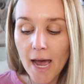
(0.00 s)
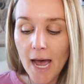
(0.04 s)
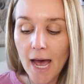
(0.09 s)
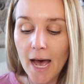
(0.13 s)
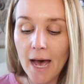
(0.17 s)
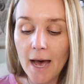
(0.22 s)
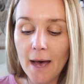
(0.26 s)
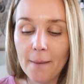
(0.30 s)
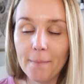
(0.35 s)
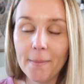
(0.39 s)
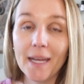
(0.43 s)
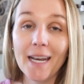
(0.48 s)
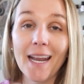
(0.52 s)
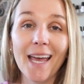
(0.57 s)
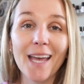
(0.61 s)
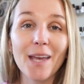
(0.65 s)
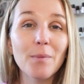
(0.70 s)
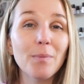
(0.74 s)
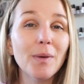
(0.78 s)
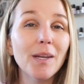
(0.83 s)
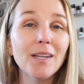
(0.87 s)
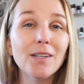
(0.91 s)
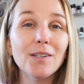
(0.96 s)
And I
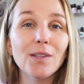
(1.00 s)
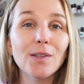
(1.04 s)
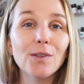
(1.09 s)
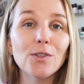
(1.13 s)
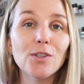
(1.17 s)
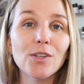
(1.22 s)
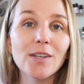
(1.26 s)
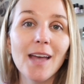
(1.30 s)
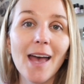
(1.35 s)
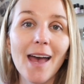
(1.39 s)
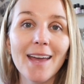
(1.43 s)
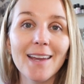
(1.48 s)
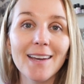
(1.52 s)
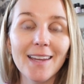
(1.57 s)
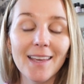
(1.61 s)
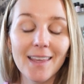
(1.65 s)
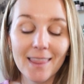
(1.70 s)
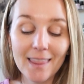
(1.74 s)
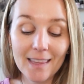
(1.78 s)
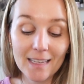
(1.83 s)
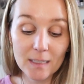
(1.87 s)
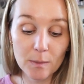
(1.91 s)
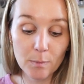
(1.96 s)
can put a dilution guide
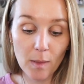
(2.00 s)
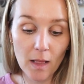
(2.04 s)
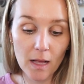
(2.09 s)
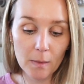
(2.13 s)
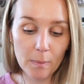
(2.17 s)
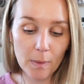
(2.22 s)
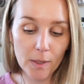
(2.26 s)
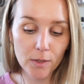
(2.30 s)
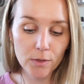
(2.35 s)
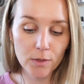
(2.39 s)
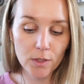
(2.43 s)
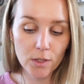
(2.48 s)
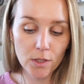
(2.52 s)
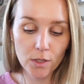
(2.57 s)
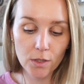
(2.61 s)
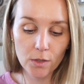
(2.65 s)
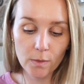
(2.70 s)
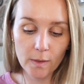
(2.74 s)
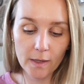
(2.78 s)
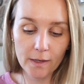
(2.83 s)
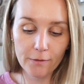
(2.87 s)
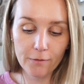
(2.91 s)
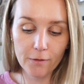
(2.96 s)
in this blog post
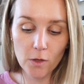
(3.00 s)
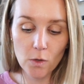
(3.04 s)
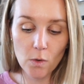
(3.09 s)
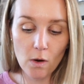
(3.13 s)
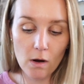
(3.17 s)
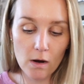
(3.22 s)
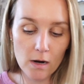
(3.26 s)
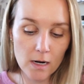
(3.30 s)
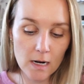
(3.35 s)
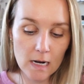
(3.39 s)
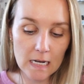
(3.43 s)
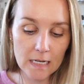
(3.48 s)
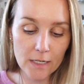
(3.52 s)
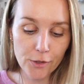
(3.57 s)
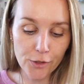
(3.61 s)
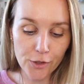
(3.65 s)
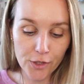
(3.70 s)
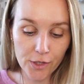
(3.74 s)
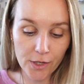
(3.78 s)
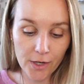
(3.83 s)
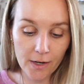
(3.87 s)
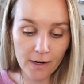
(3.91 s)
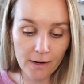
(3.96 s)
too if you are
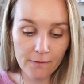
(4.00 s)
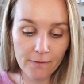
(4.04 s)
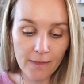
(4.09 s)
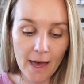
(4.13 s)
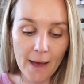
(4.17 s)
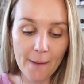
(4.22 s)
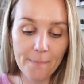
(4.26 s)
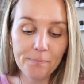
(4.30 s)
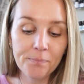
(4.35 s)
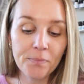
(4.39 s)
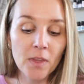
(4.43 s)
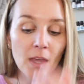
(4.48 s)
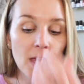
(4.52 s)
unsure of that.